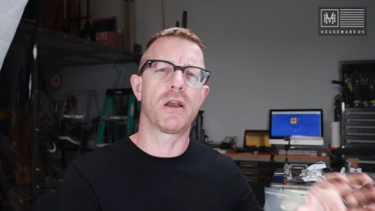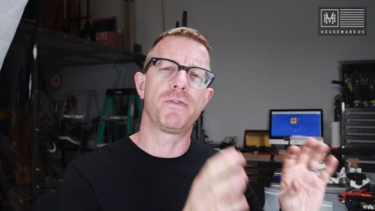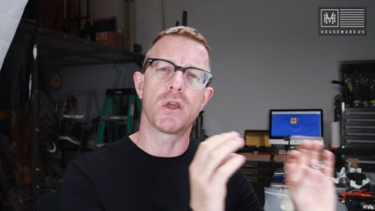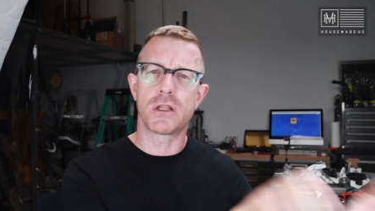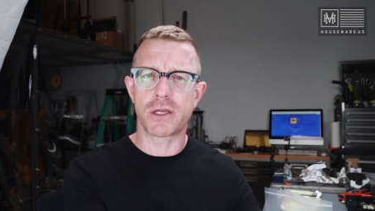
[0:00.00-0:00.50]
And
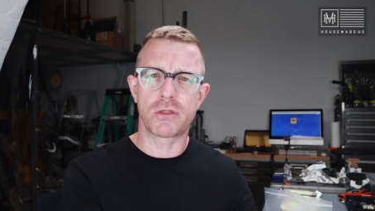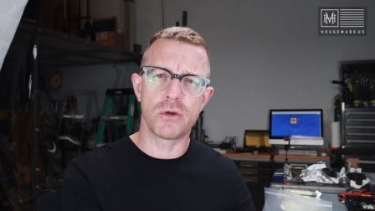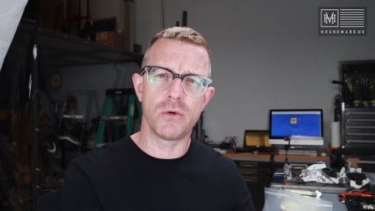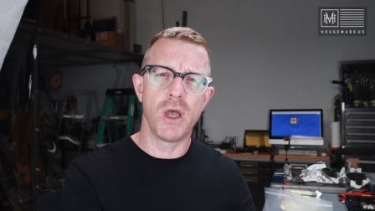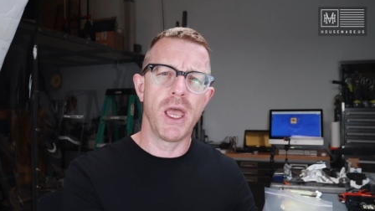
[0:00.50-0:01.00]
if you click
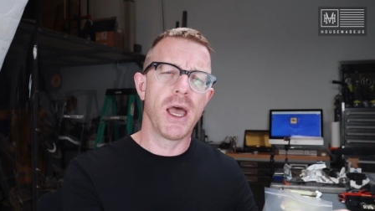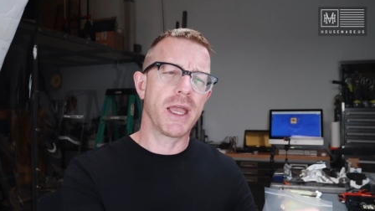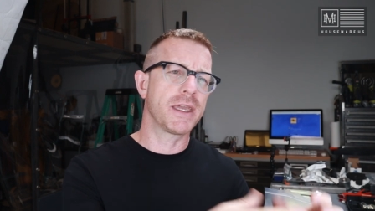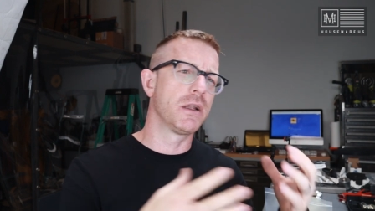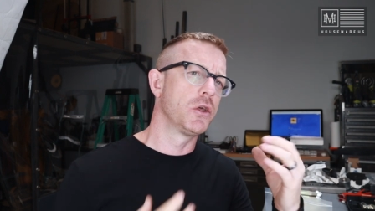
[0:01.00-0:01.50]
through,
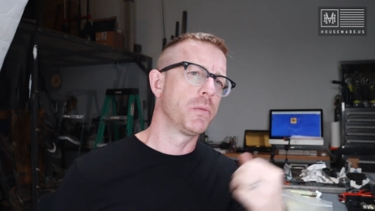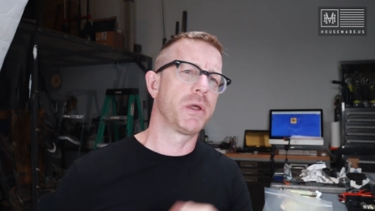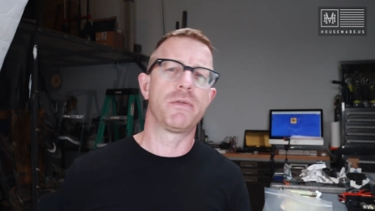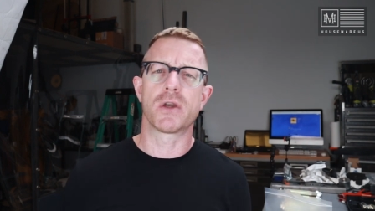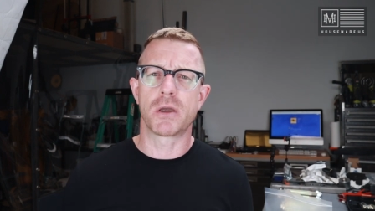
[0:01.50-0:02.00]
I get a little
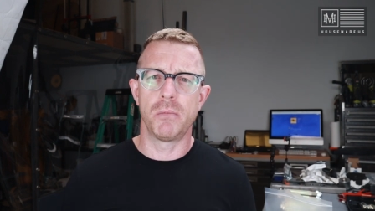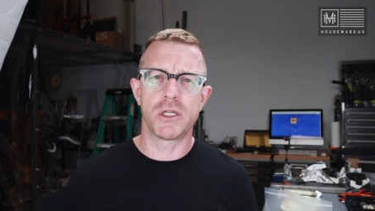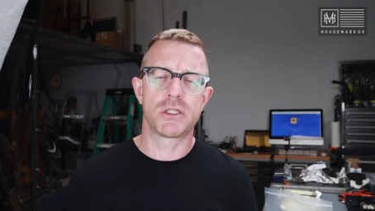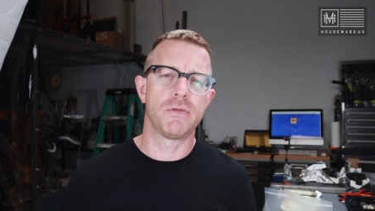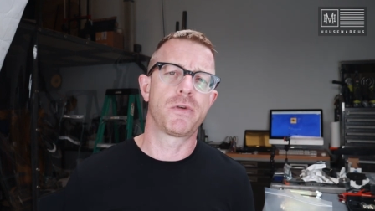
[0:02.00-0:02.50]
bit of a
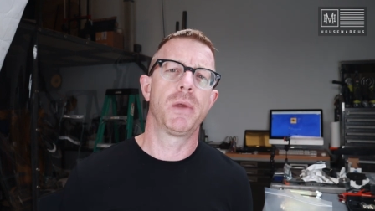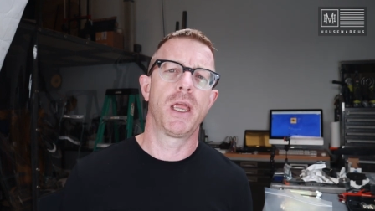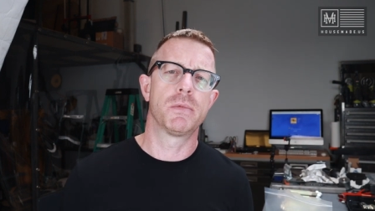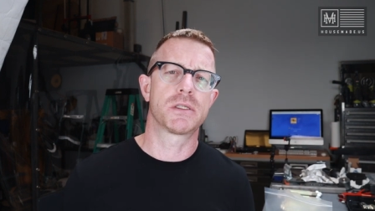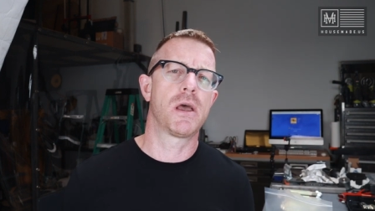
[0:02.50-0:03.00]
commission from
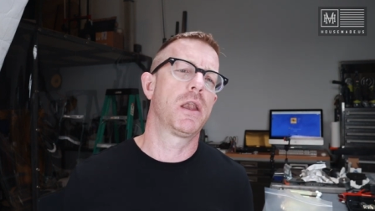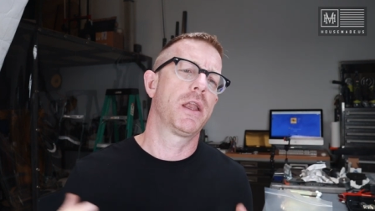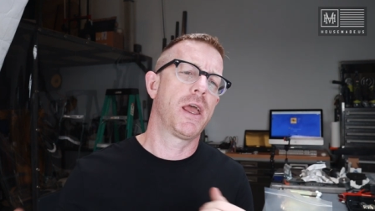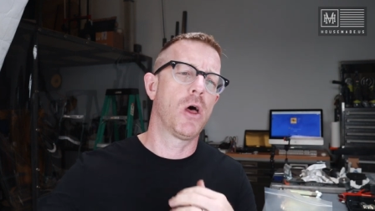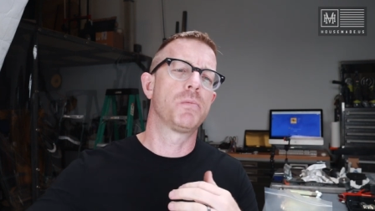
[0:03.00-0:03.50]
Amazon
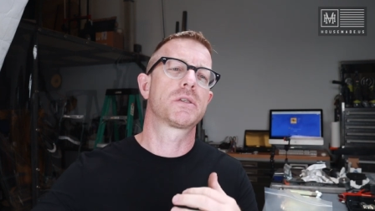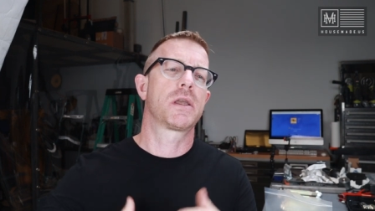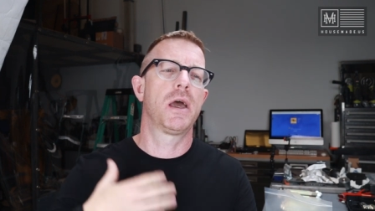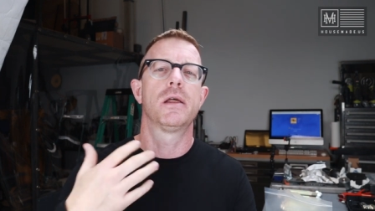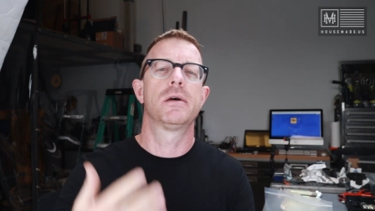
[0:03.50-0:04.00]
and it helps
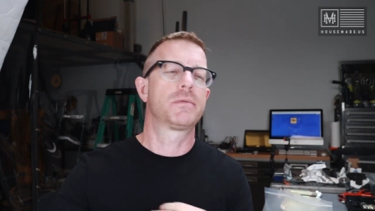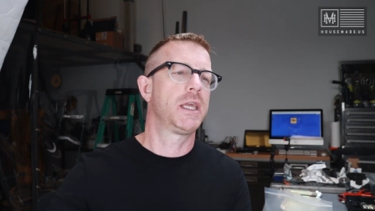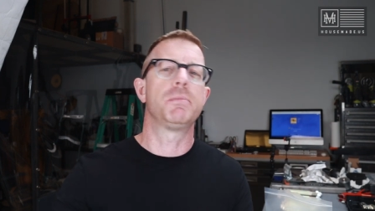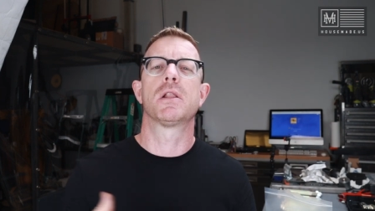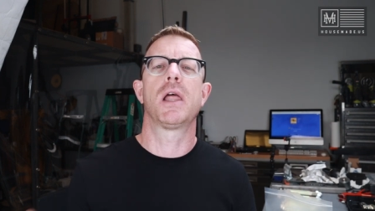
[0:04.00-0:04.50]
kind of
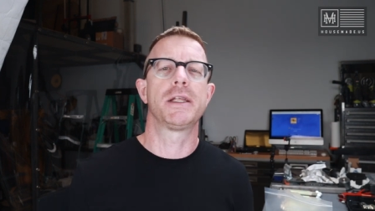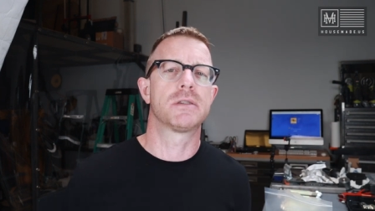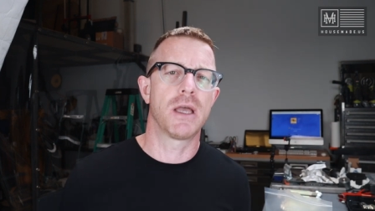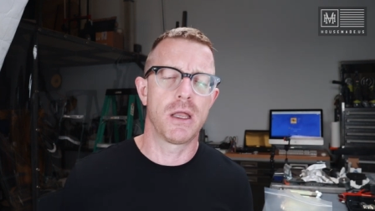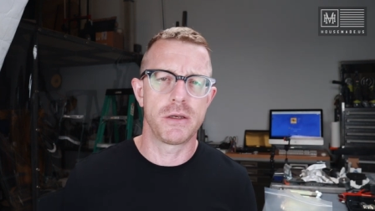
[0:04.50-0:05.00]
keep the
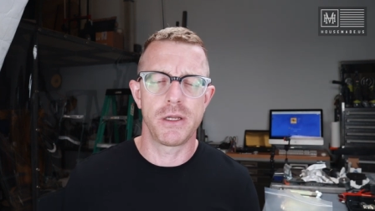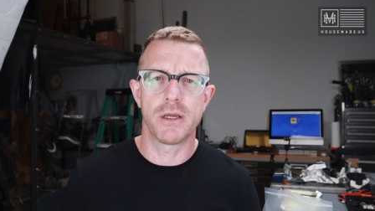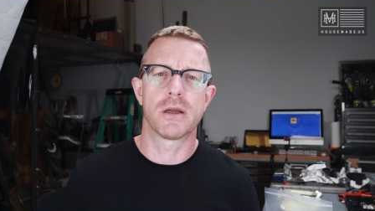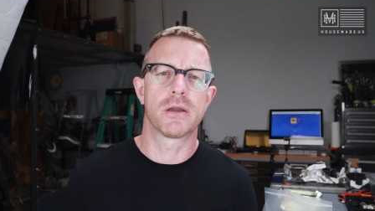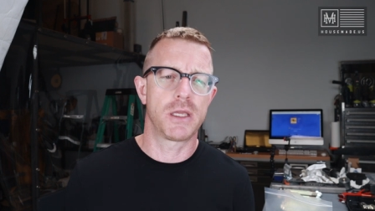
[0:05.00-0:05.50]
lights on in
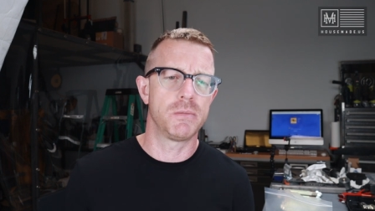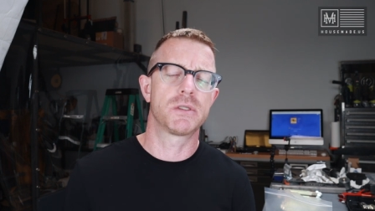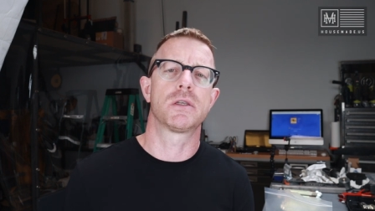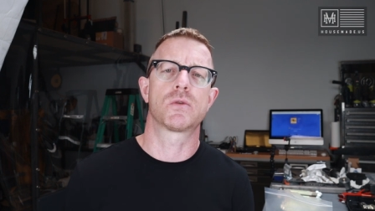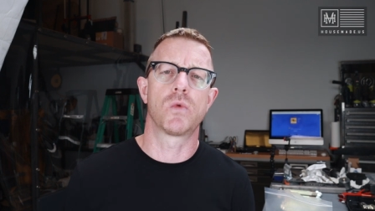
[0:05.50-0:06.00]
here and
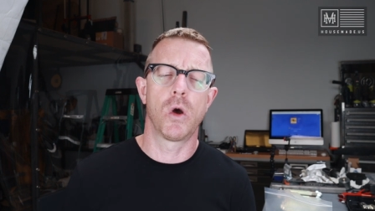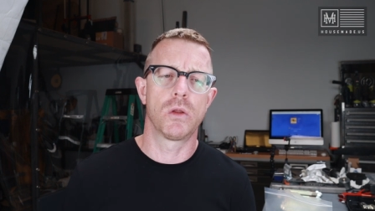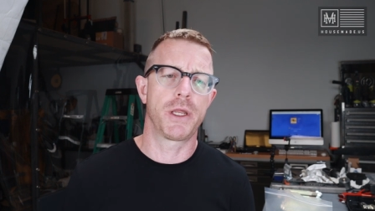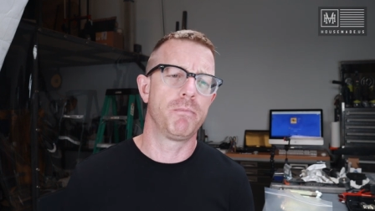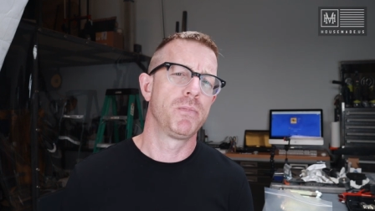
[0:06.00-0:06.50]
keeps things
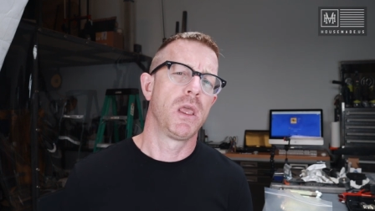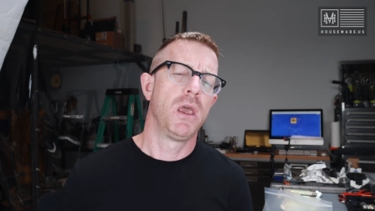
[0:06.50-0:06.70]
rolling.